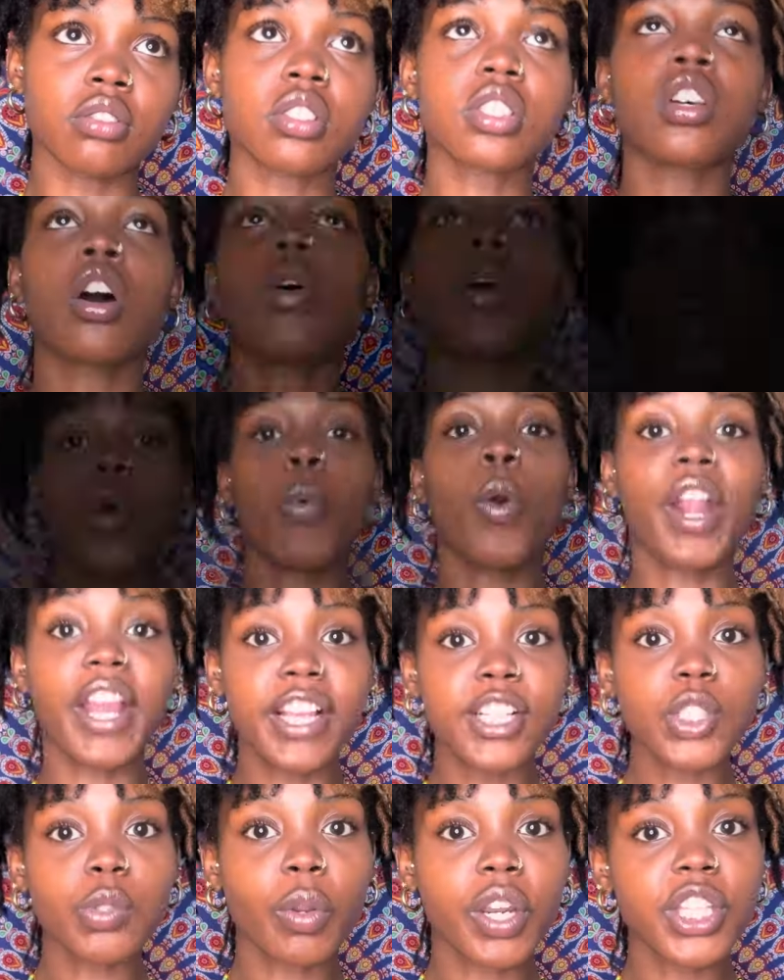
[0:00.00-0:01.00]
So we're
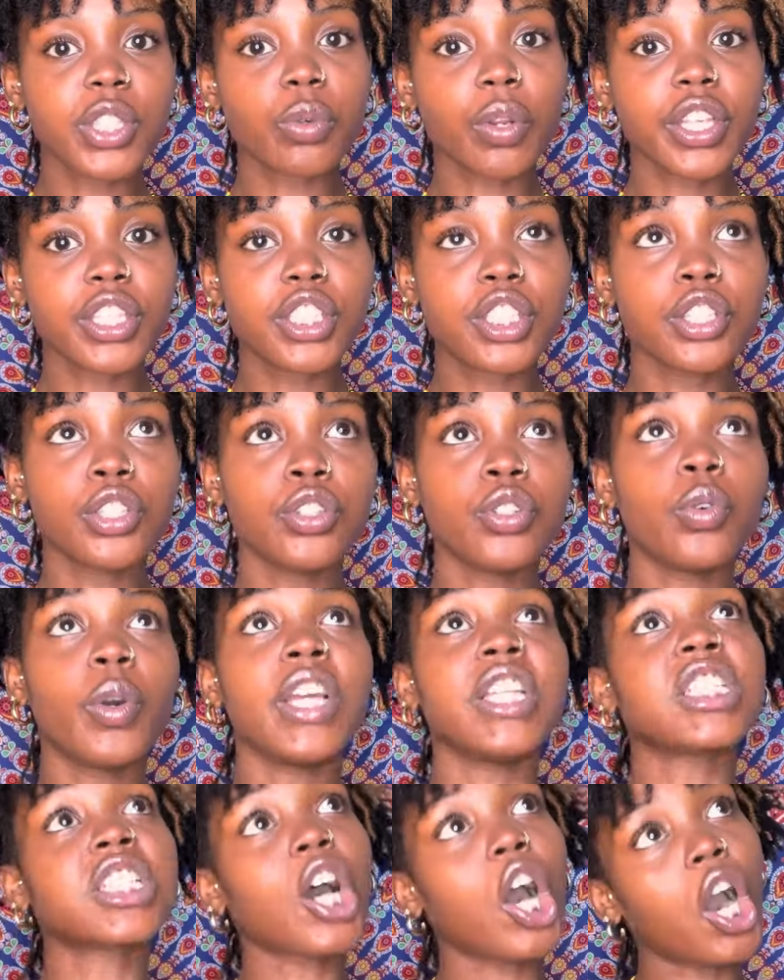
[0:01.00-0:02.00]
in 2022,
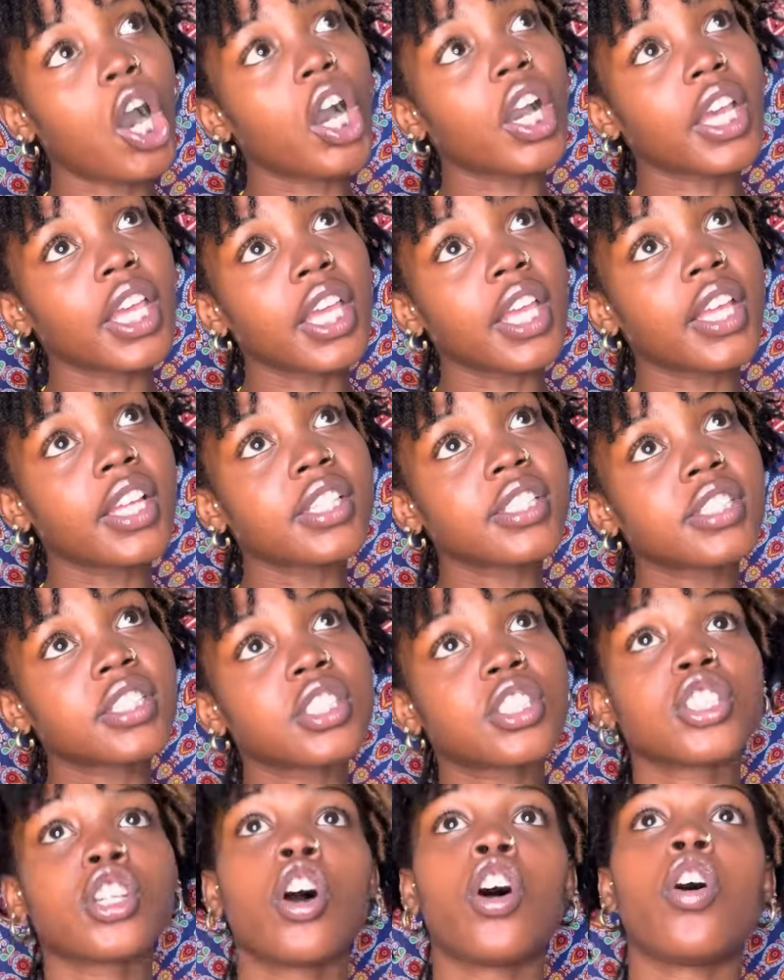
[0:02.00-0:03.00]
it's
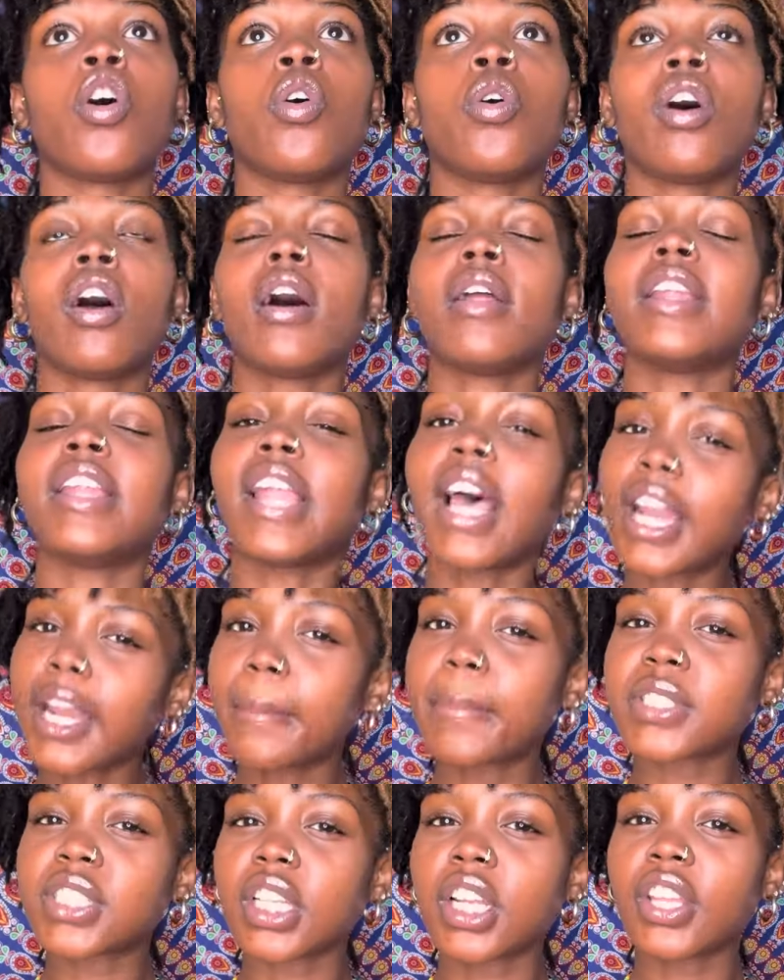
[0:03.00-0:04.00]
August. So
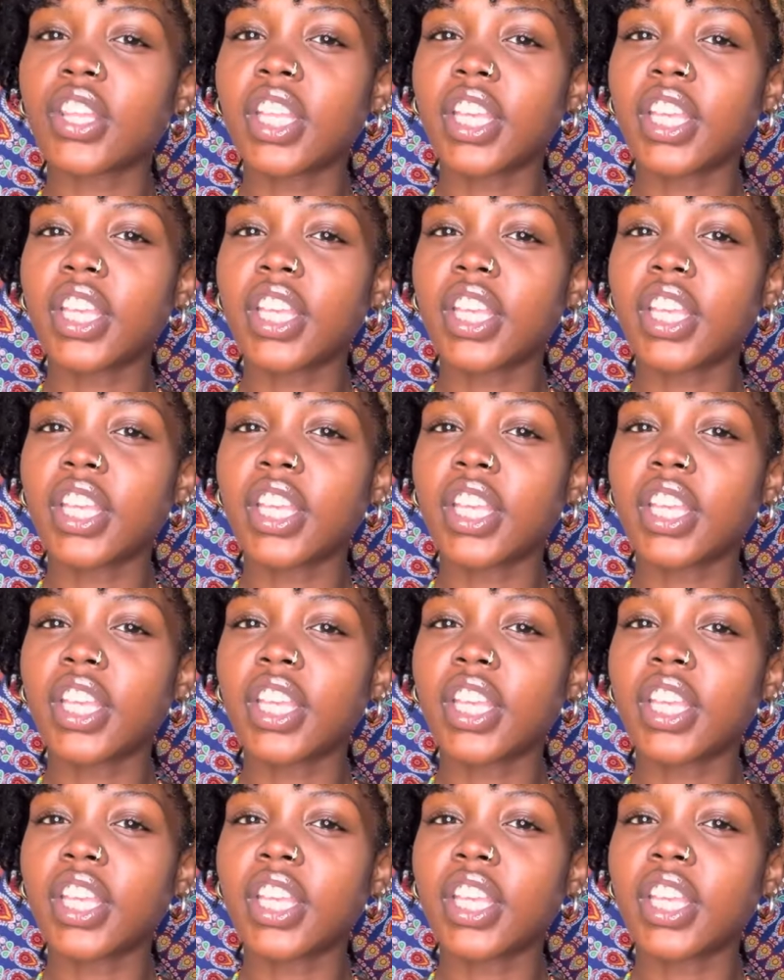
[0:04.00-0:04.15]
90% of the